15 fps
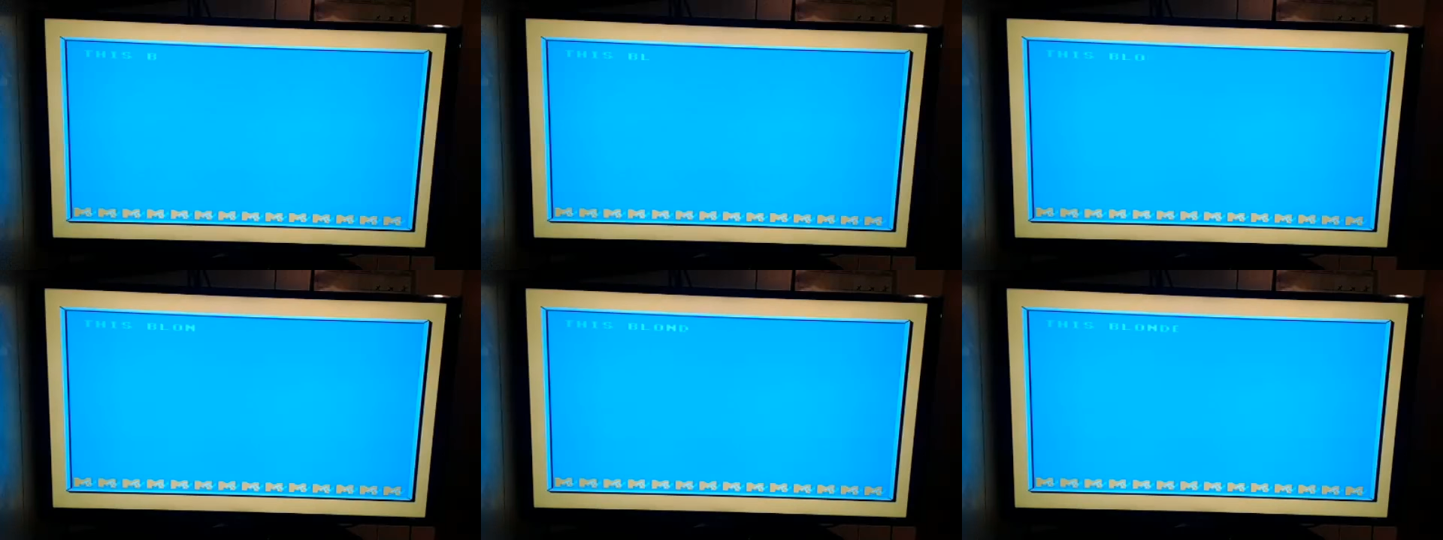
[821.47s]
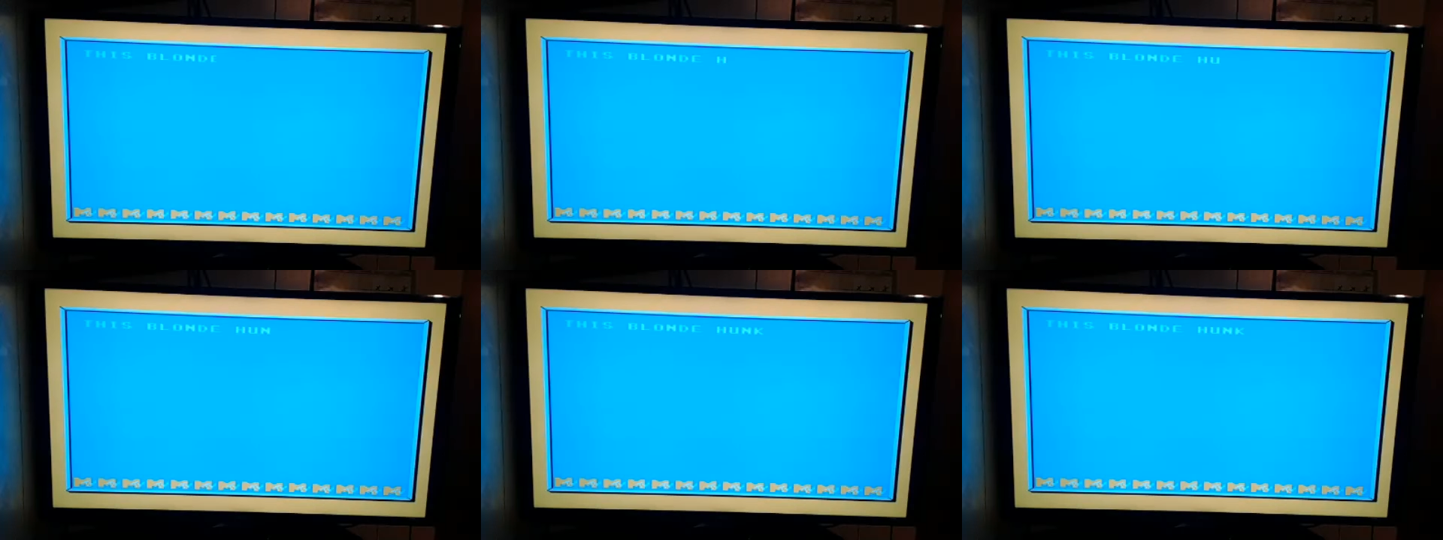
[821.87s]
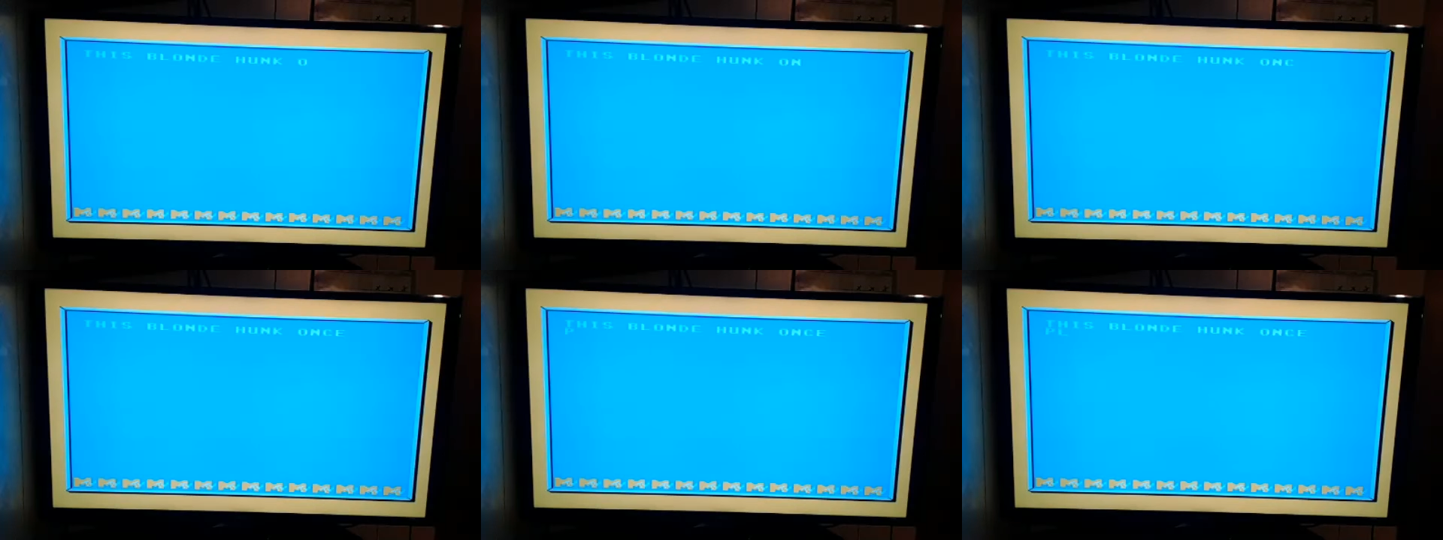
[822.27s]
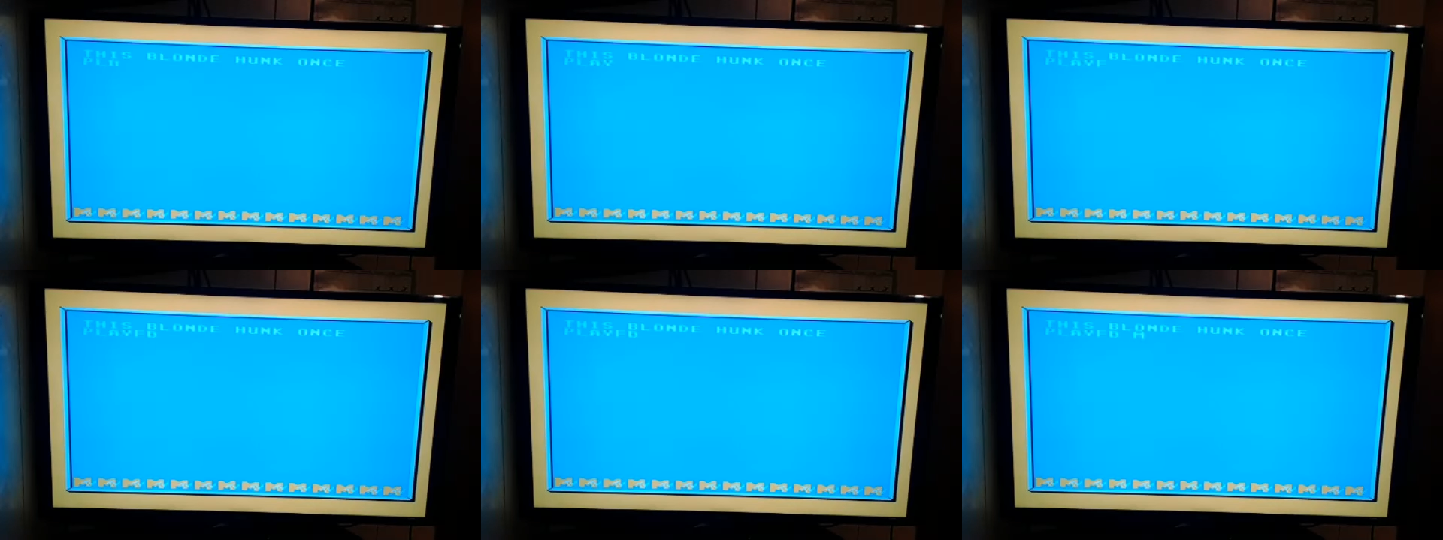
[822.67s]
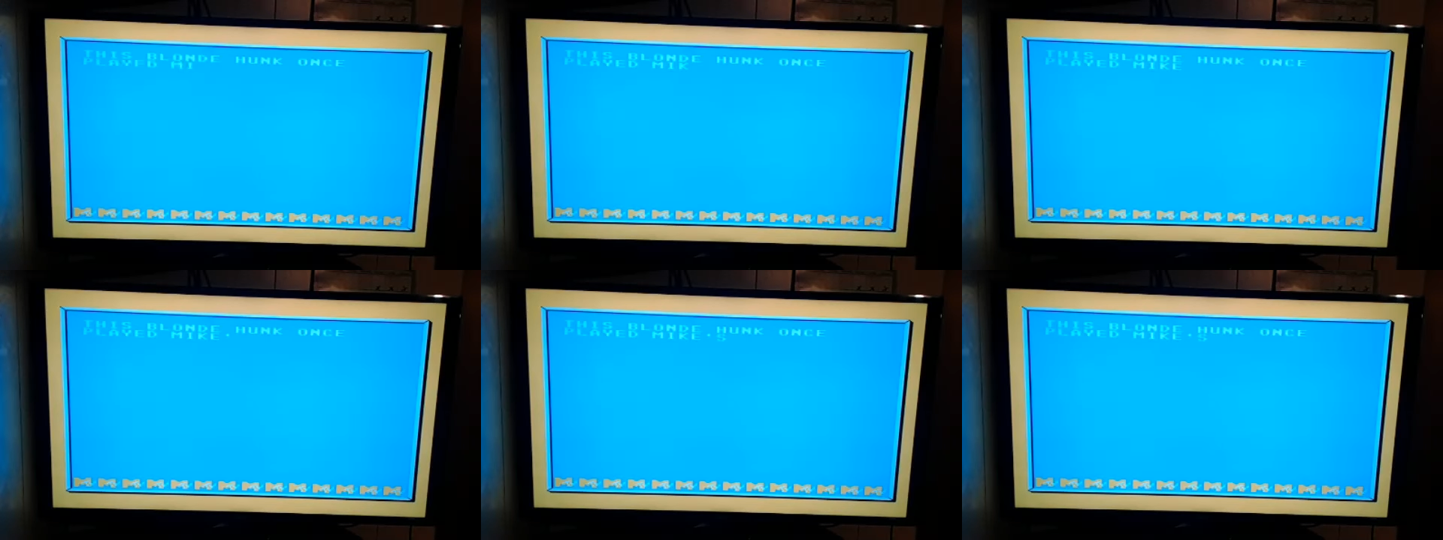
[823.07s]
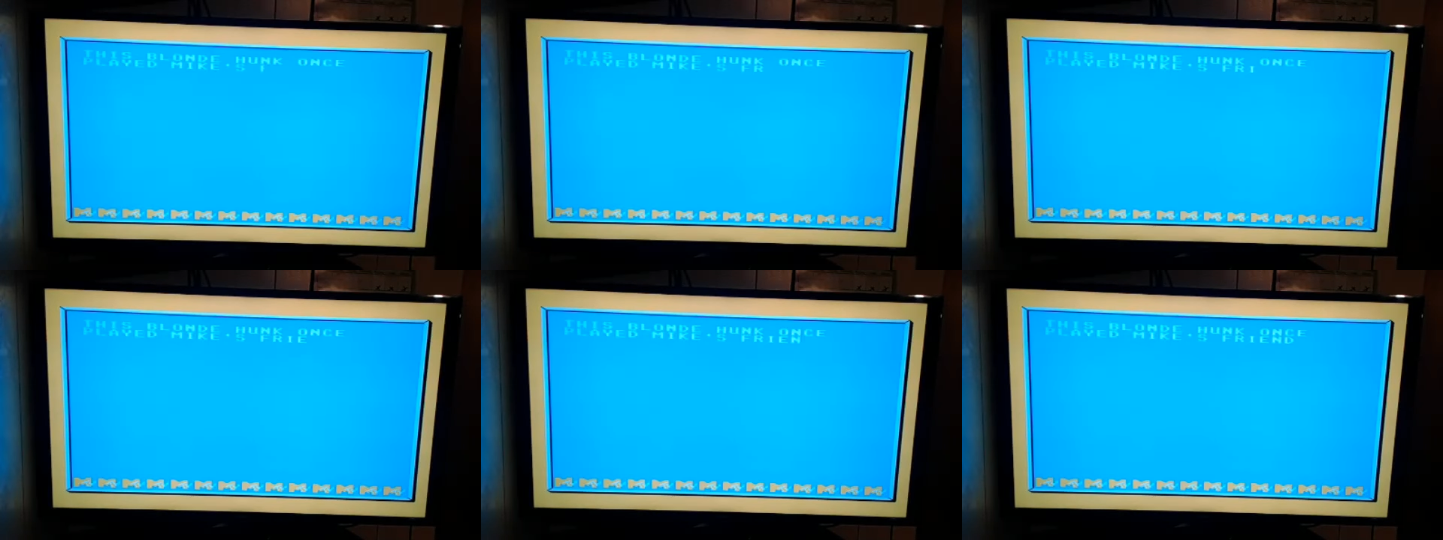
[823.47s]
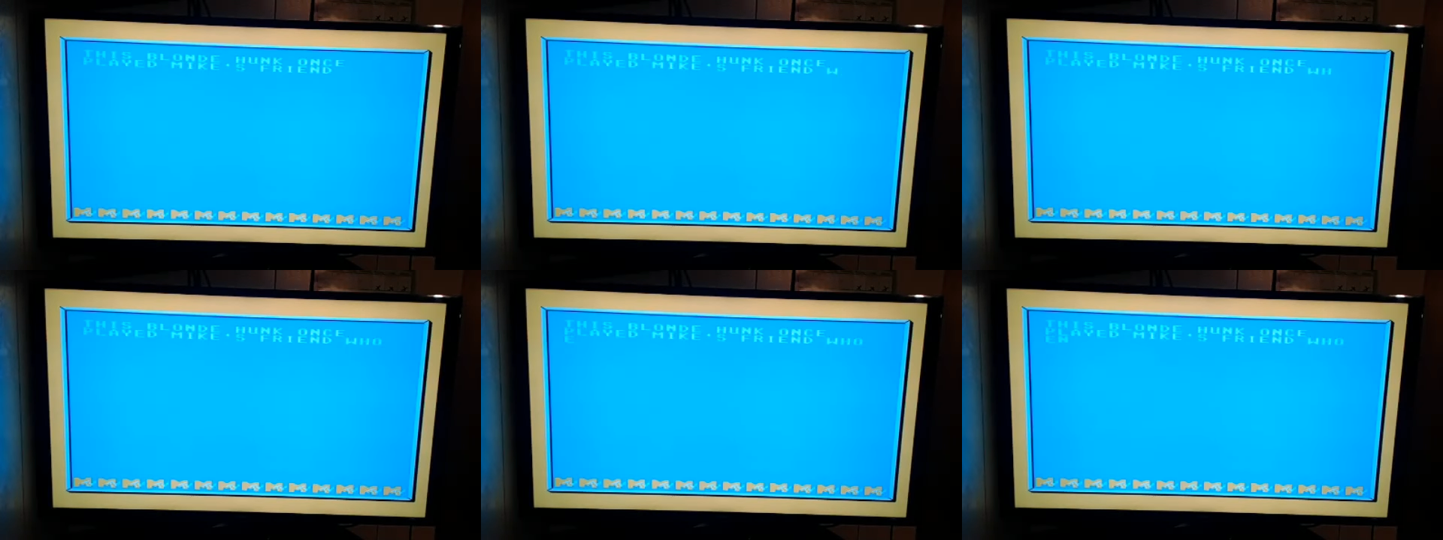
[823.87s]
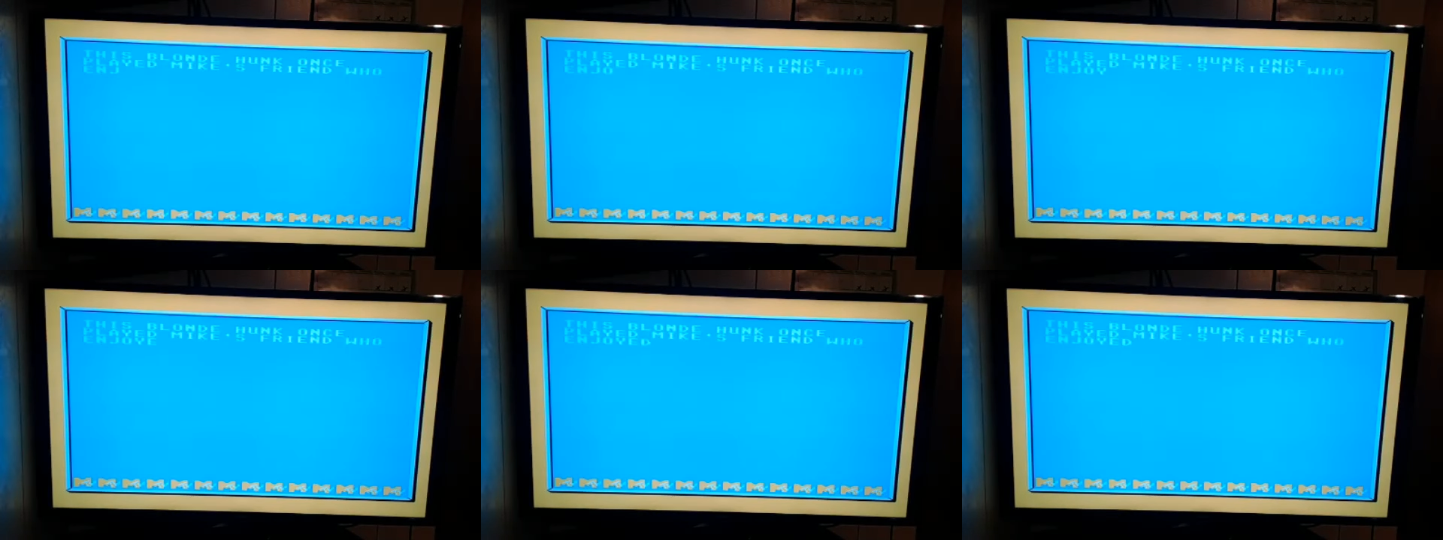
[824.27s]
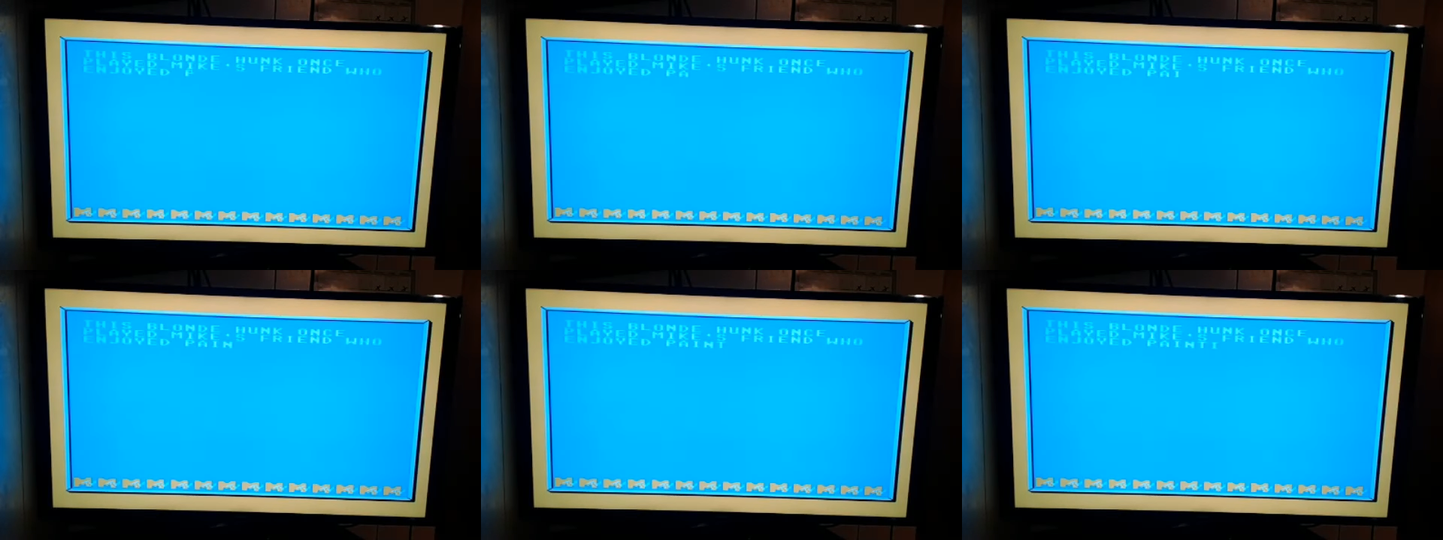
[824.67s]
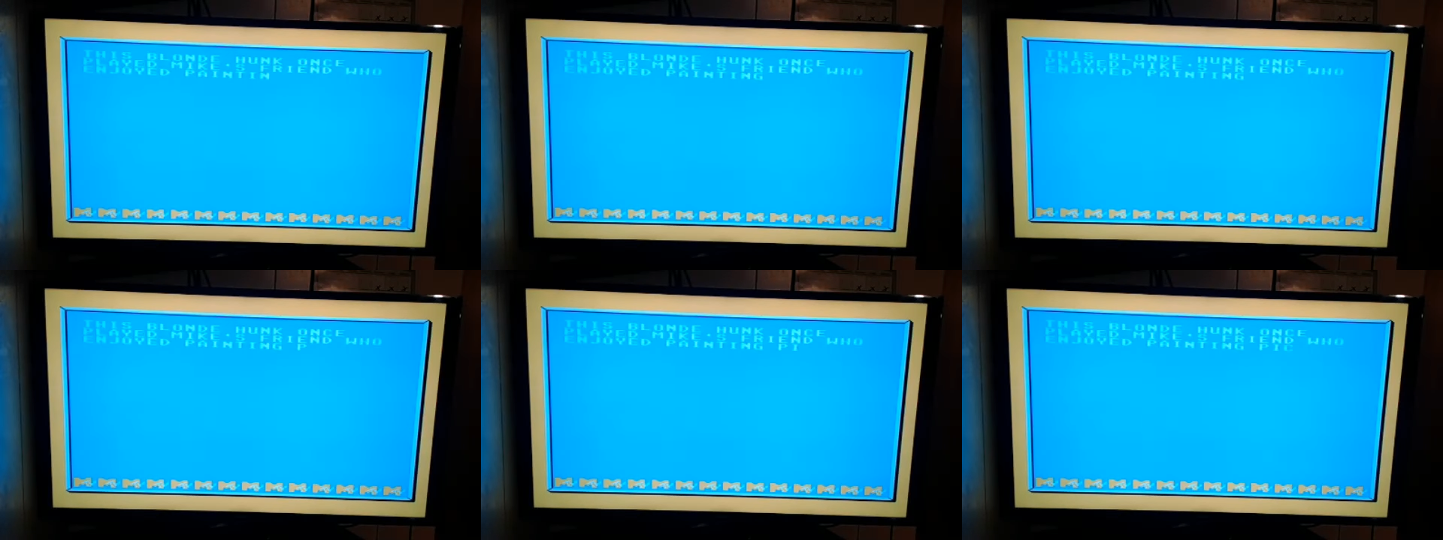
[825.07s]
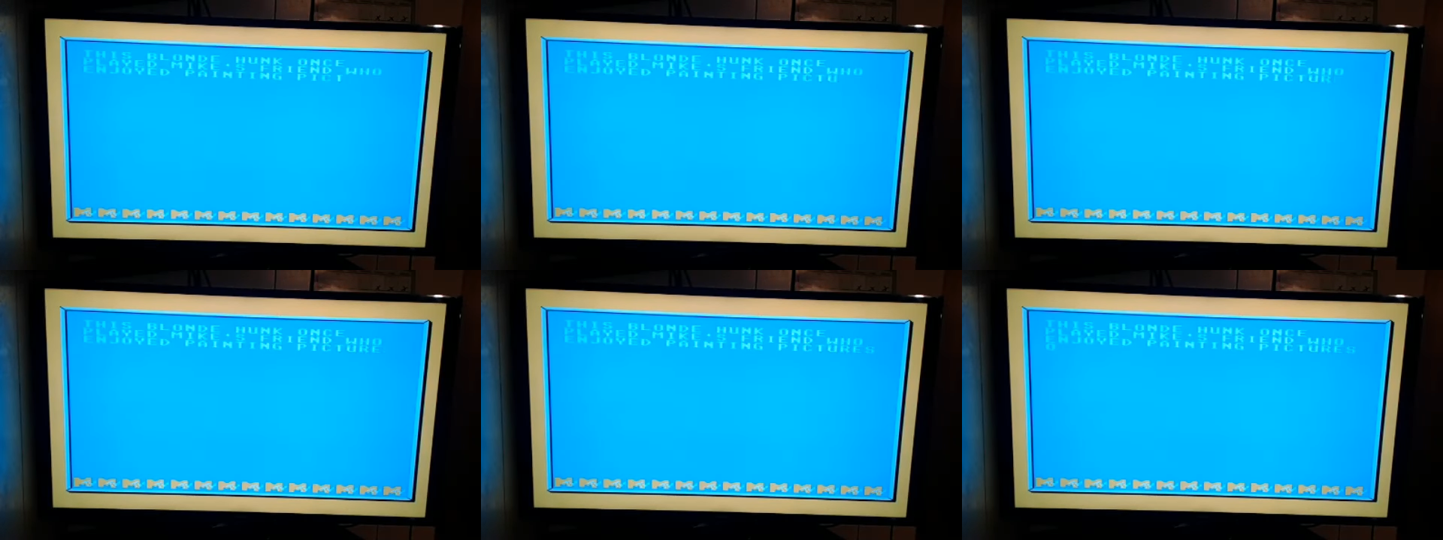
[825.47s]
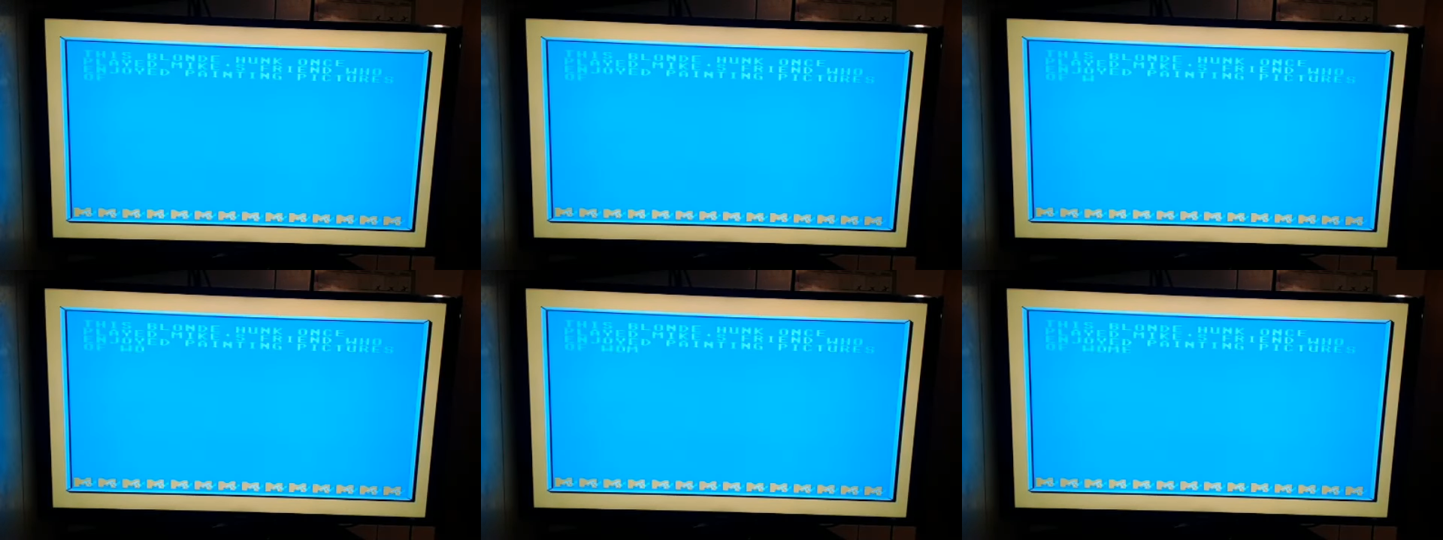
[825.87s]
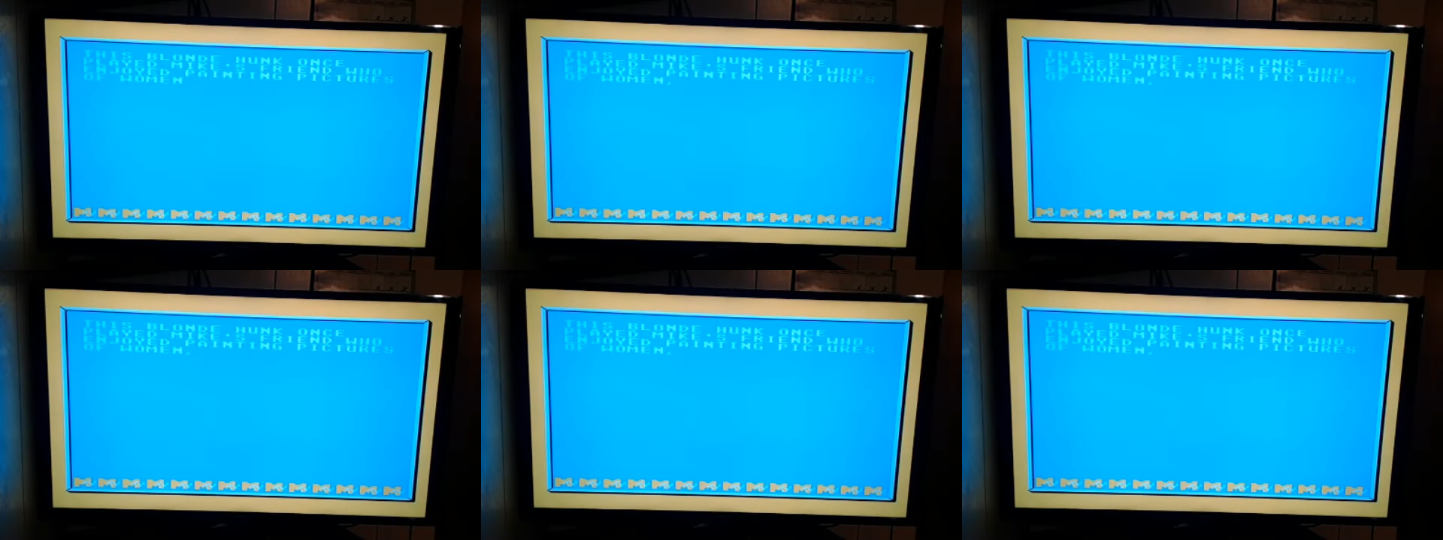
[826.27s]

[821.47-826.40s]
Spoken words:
Nobody's mouth can be seen.